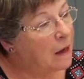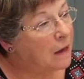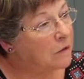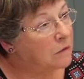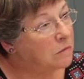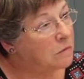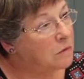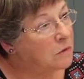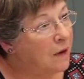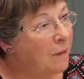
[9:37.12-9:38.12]
And
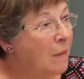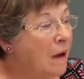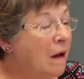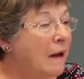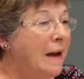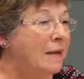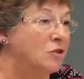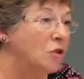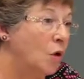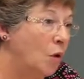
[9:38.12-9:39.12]
Grandma
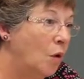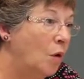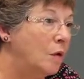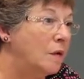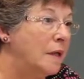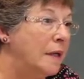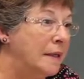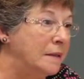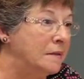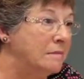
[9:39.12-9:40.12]
had to go
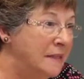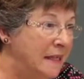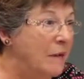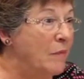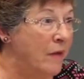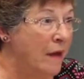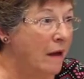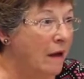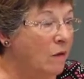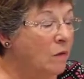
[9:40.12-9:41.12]
and see him
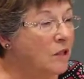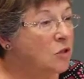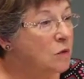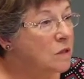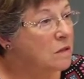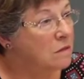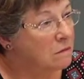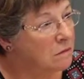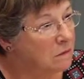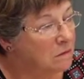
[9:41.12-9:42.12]
there, which was
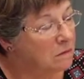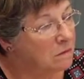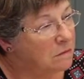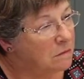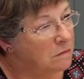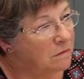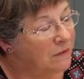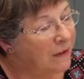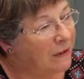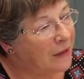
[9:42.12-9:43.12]

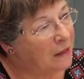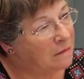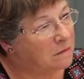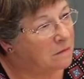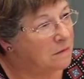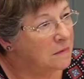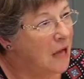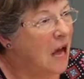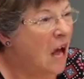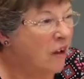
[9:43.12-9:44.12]
very
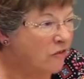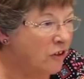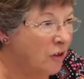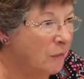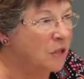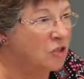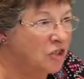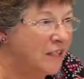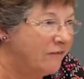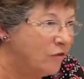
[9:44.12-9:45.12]
hard for her because
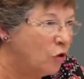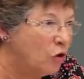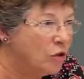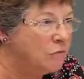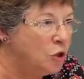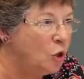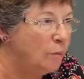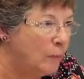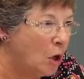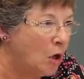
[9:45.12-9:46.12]
she had 4
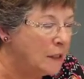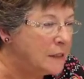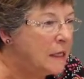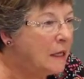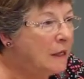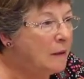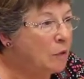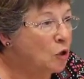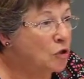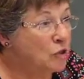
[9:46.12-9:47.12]
young boys,
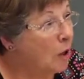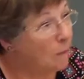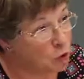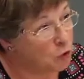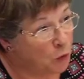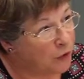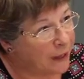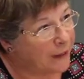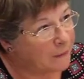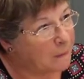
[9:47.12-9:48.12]
plus not much money.